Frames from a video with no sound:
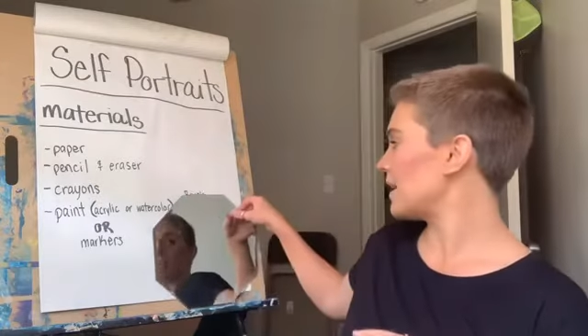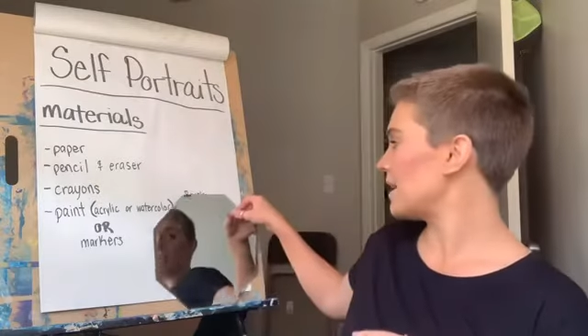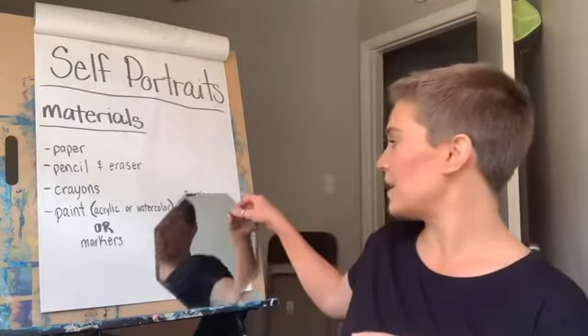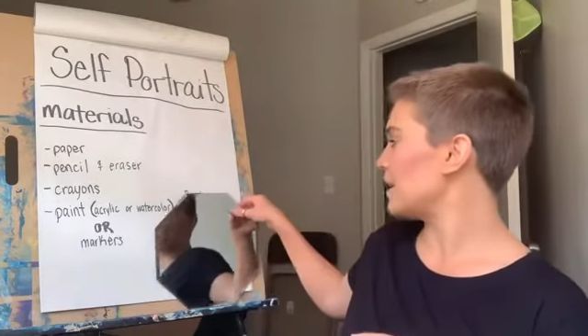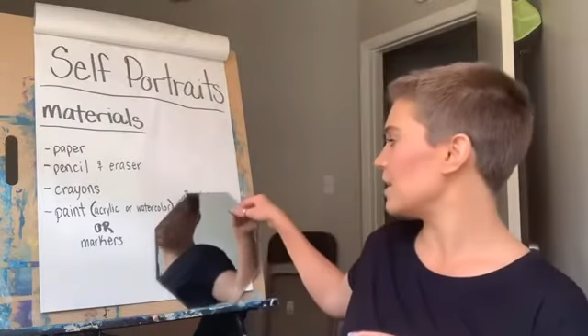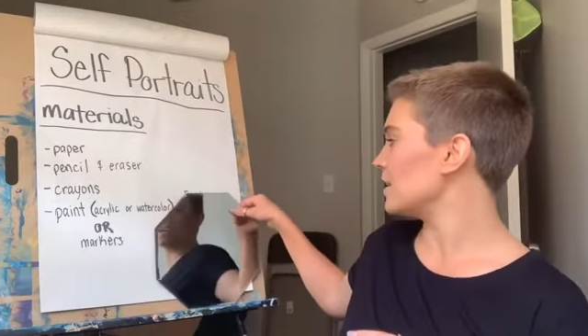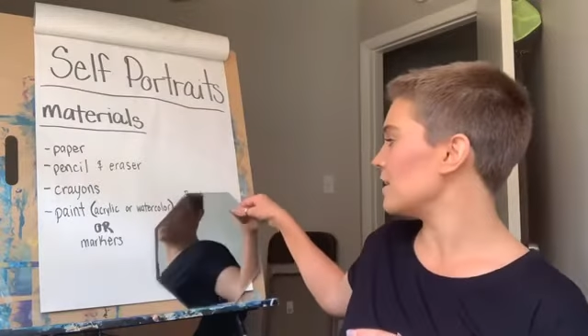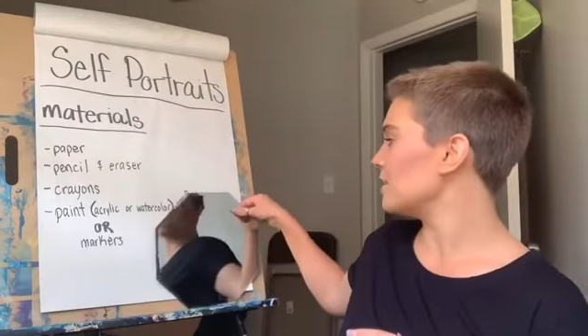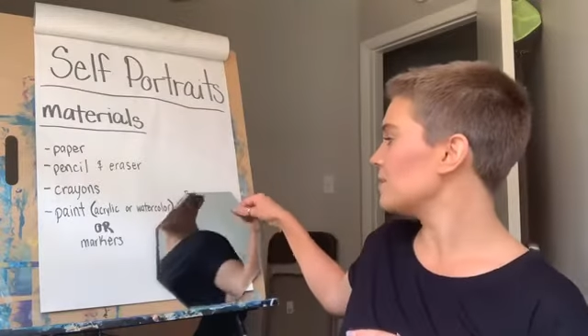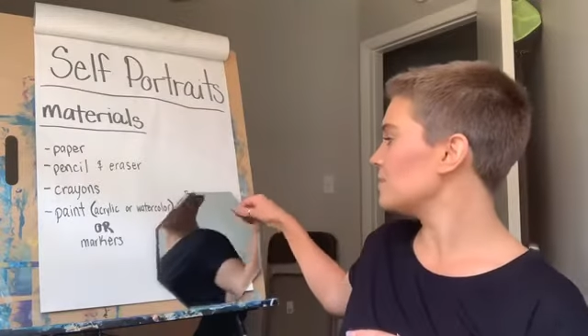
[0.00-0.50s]

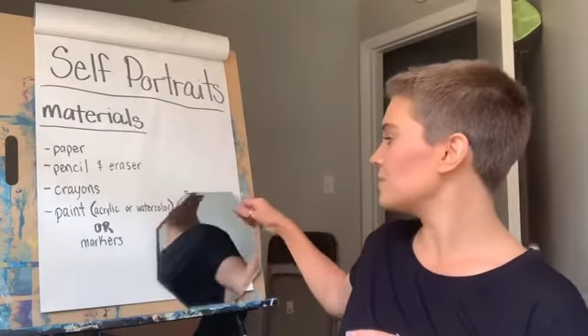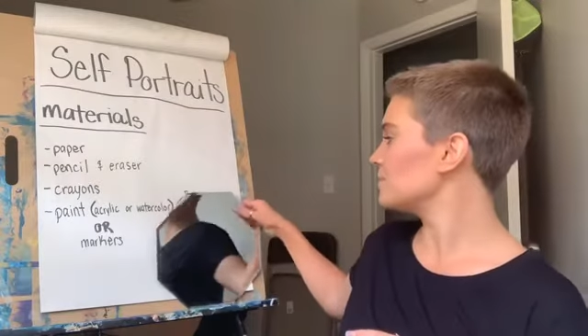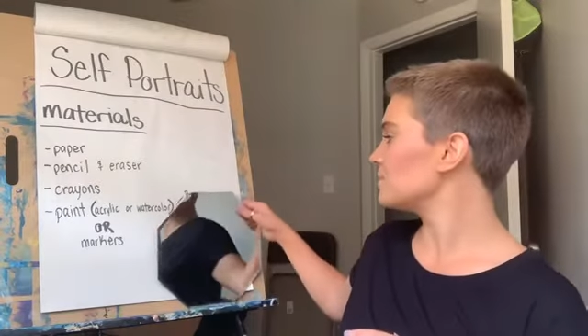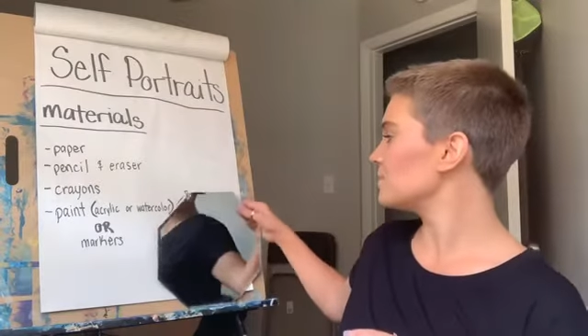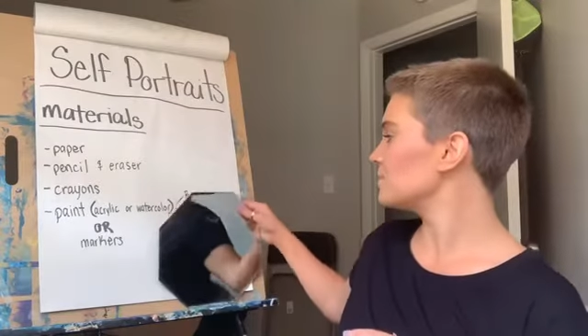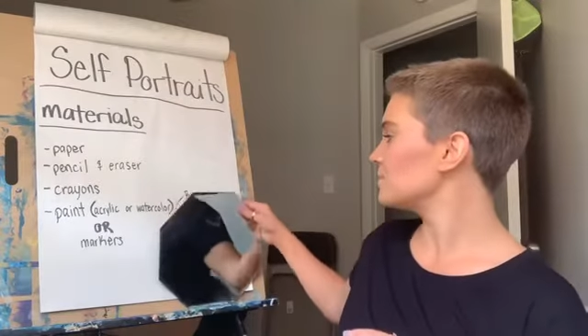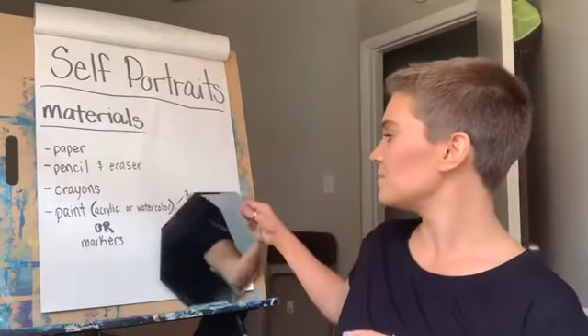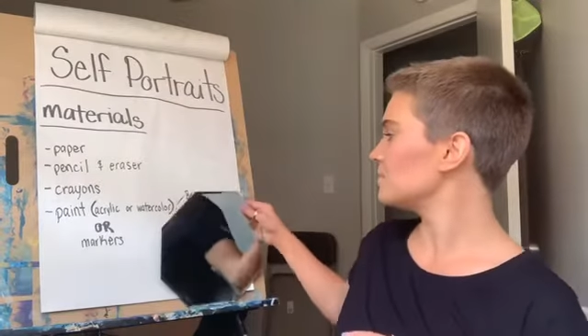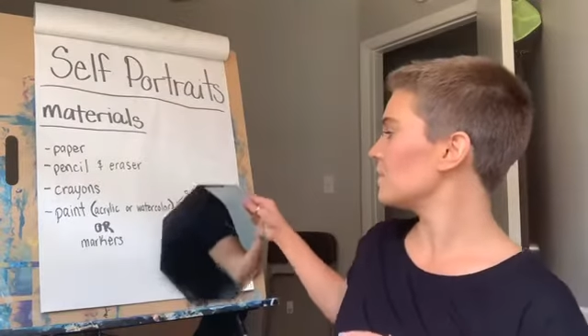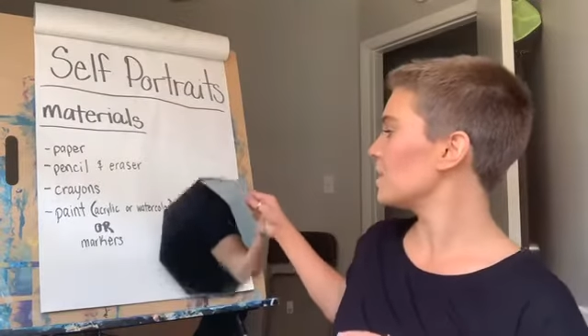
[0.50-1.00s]
here.
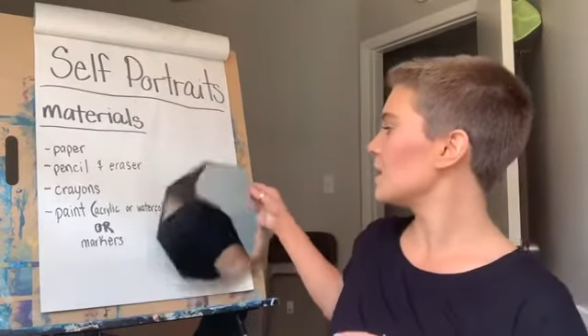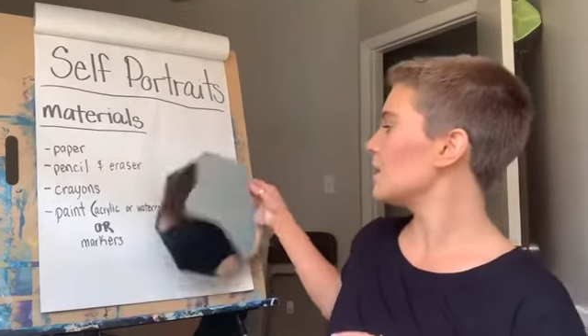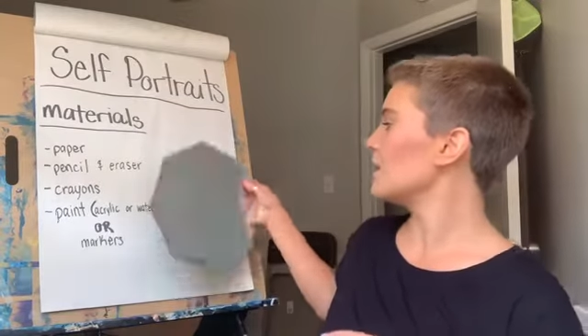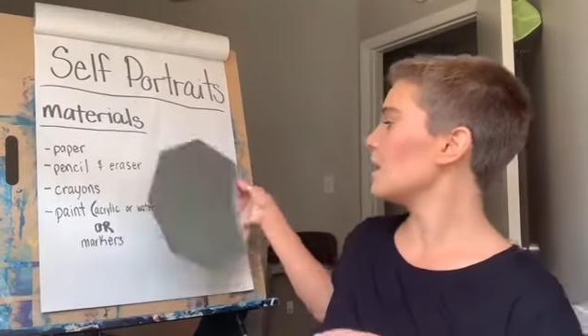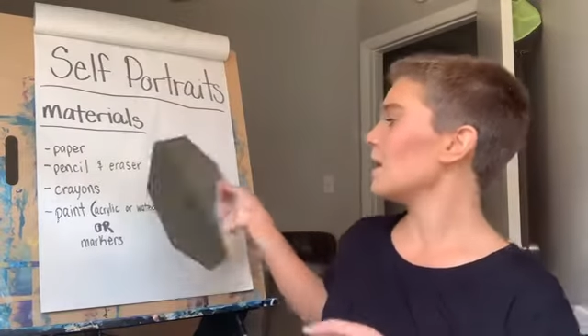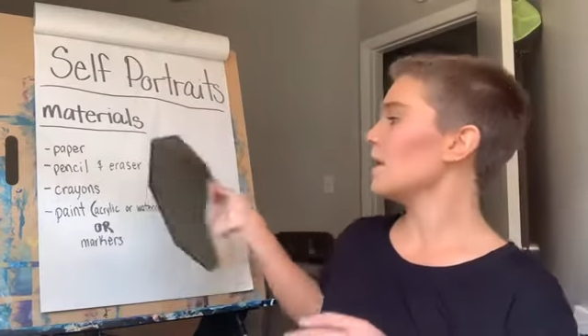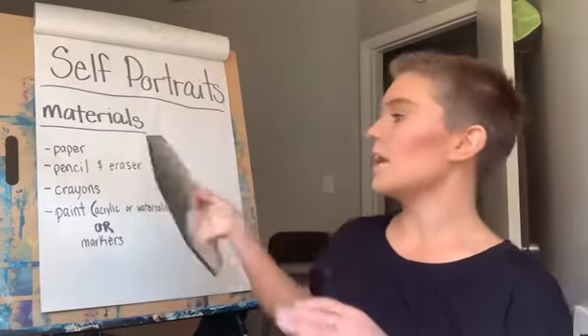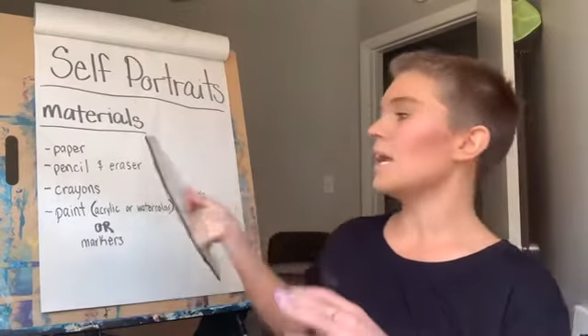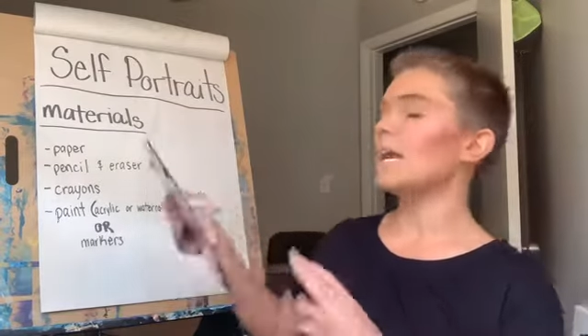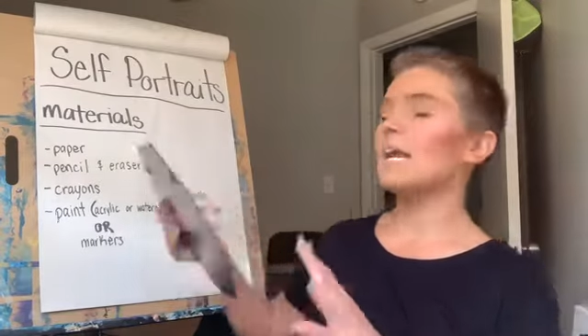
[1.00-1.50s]

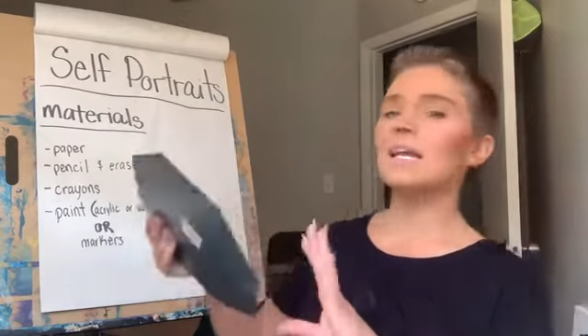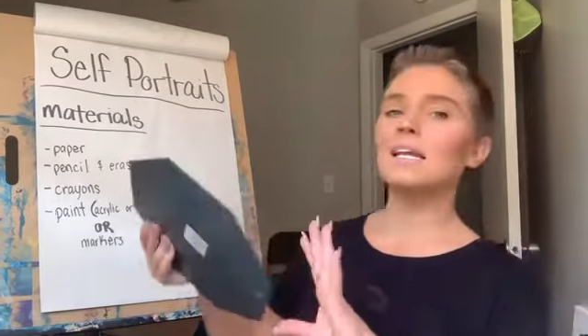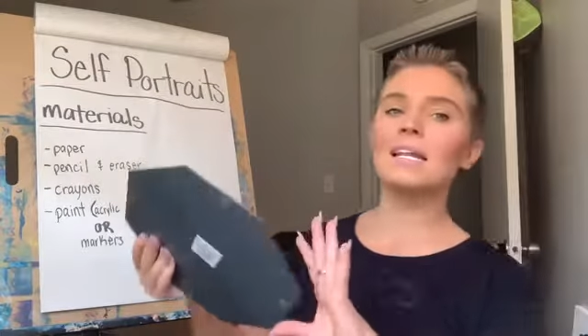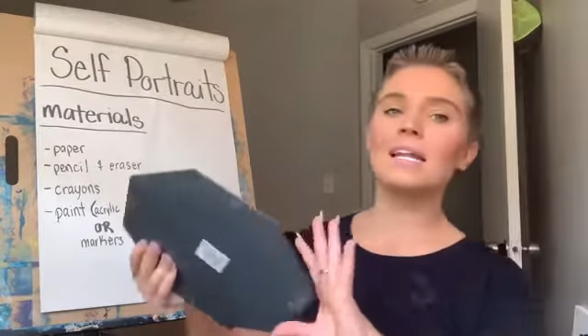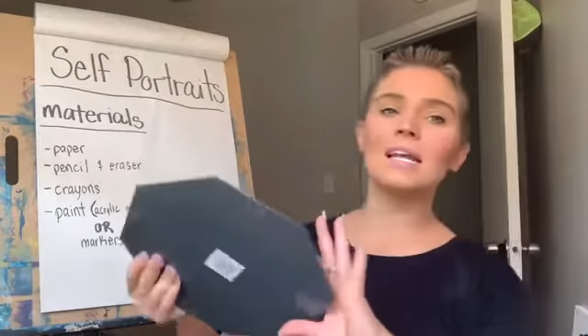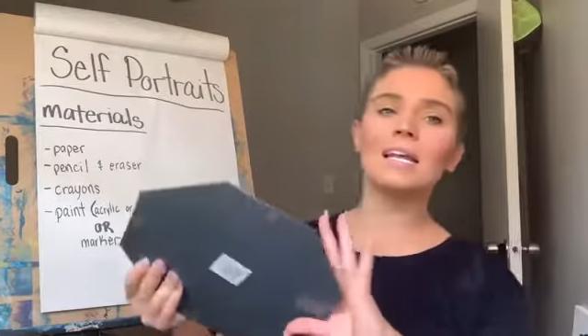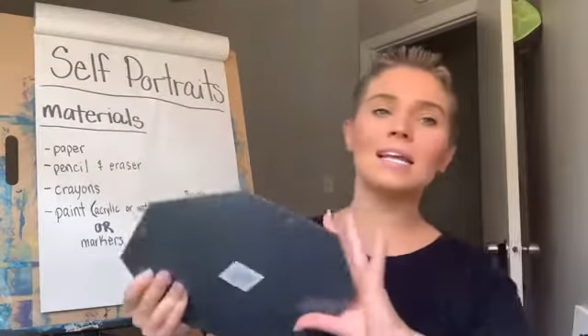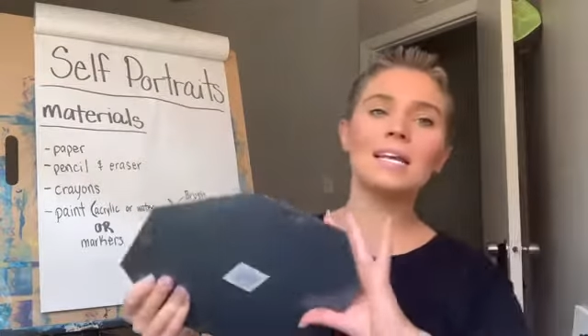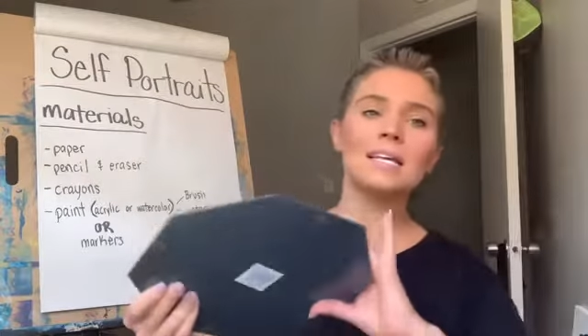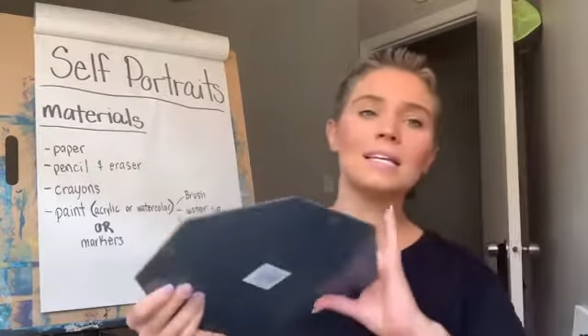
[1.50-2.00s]
It
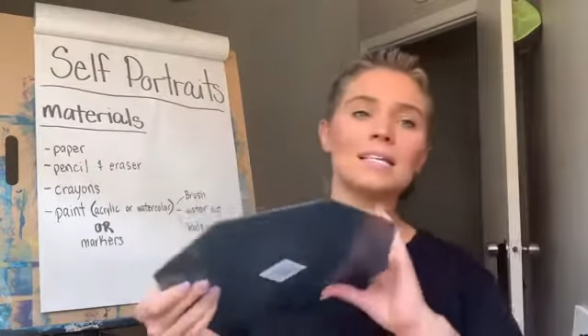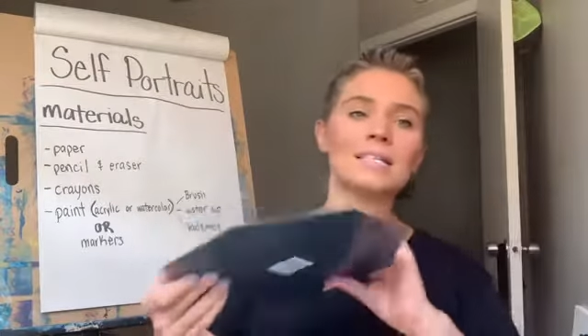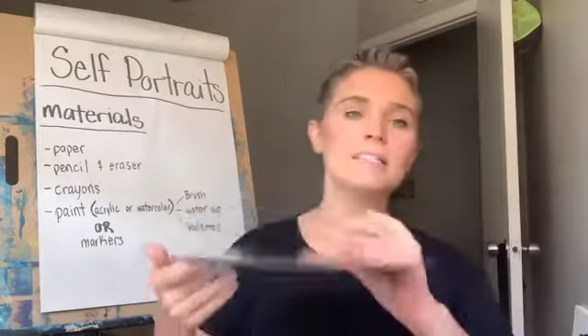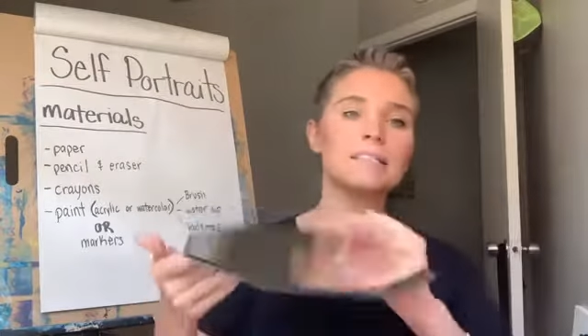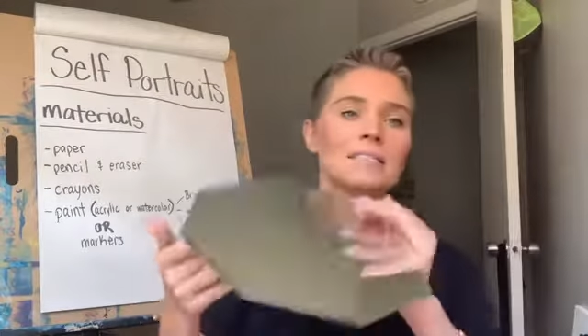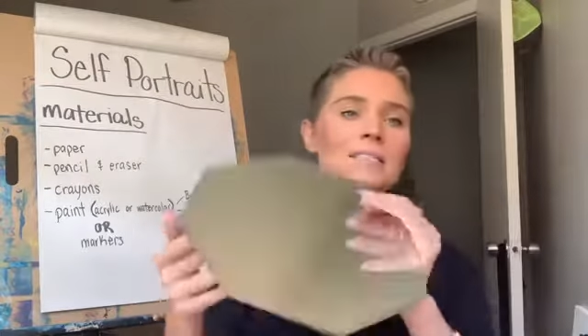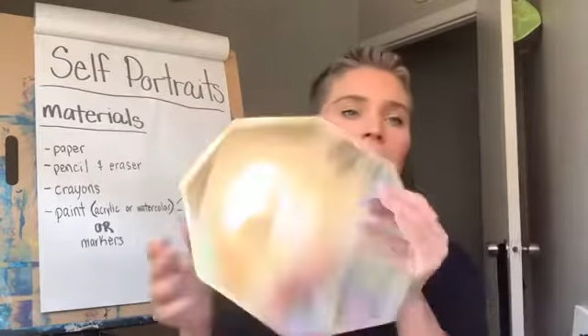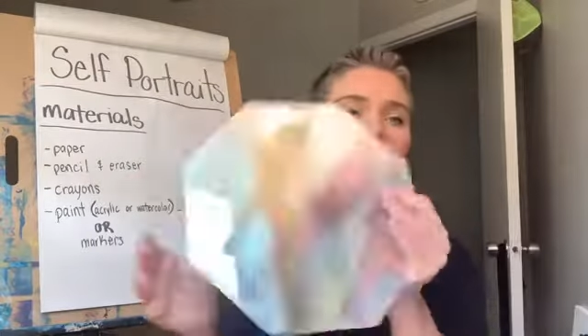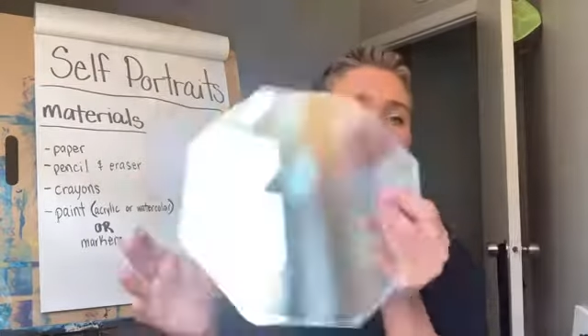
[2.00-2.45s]
is